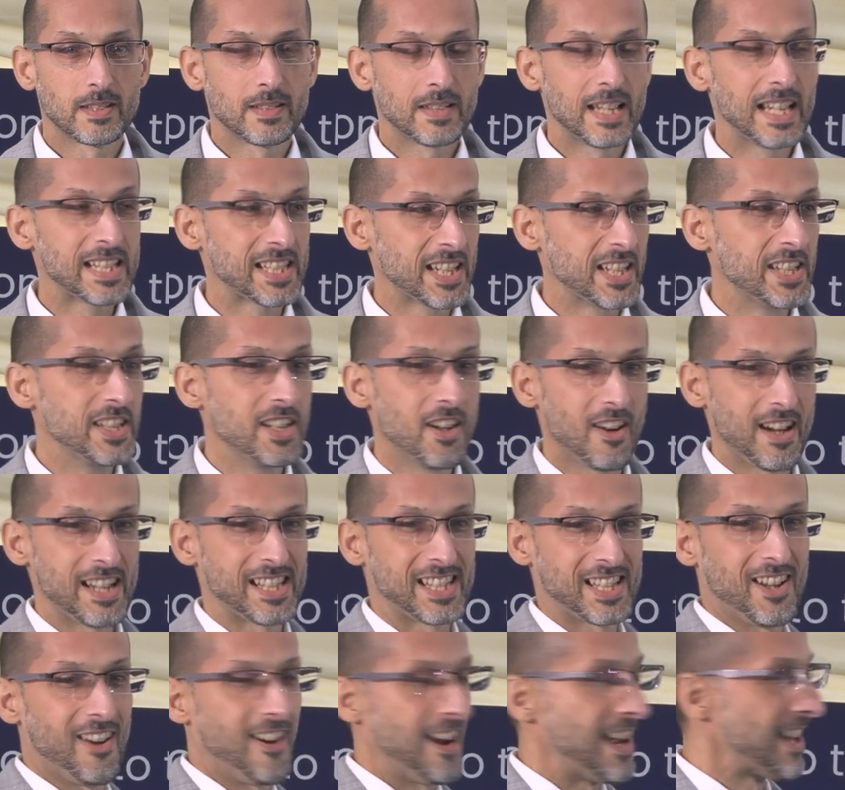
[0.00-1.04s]
He's a nice
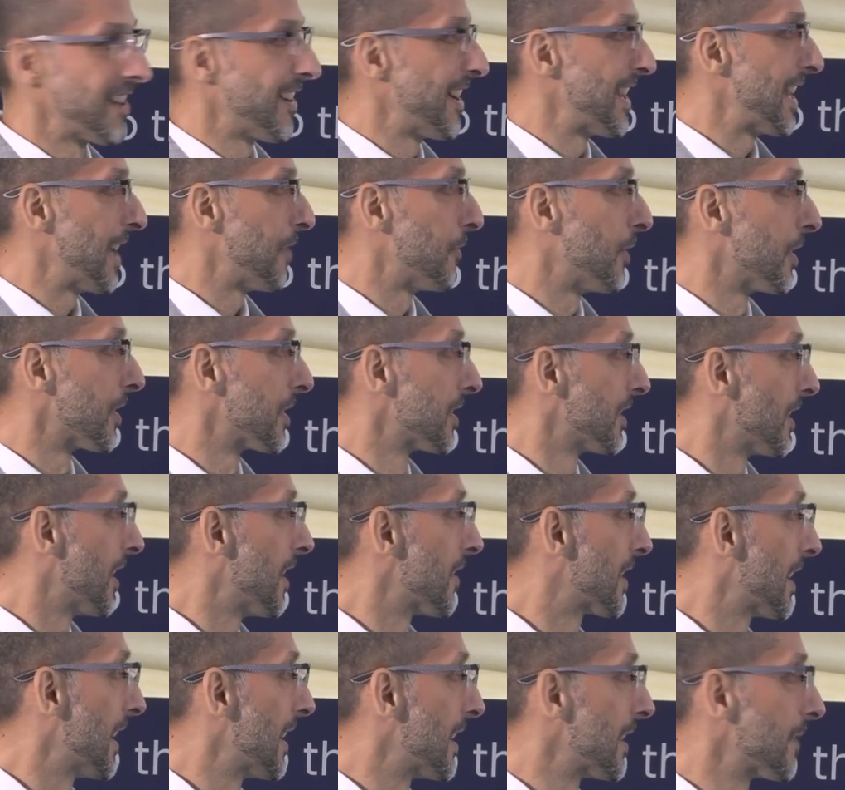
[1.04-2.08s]
guy, I like that one.
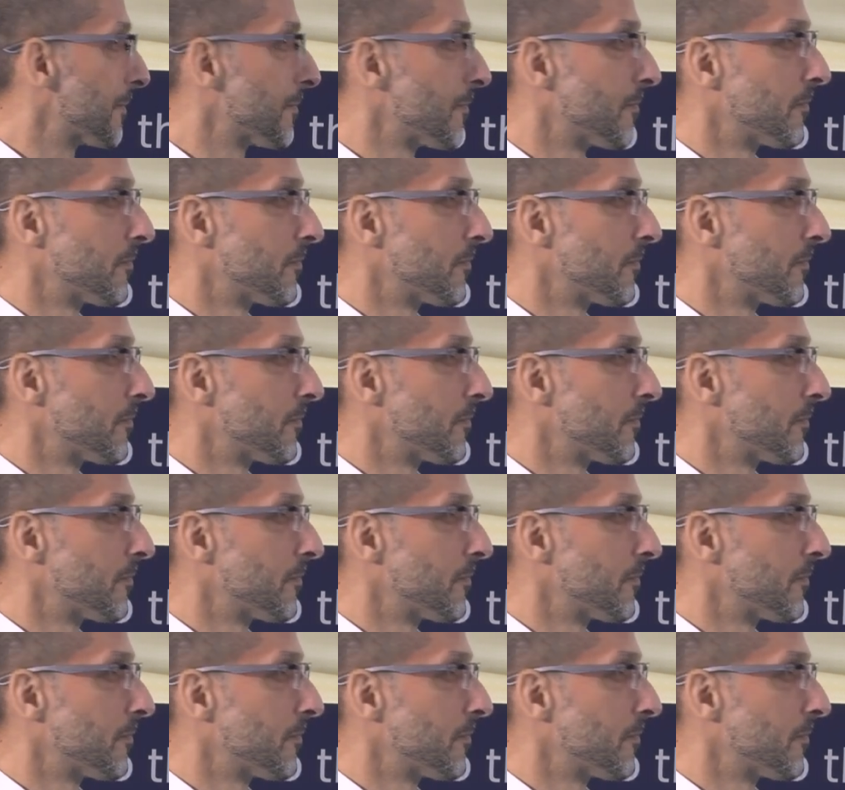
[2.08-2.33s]
Okay.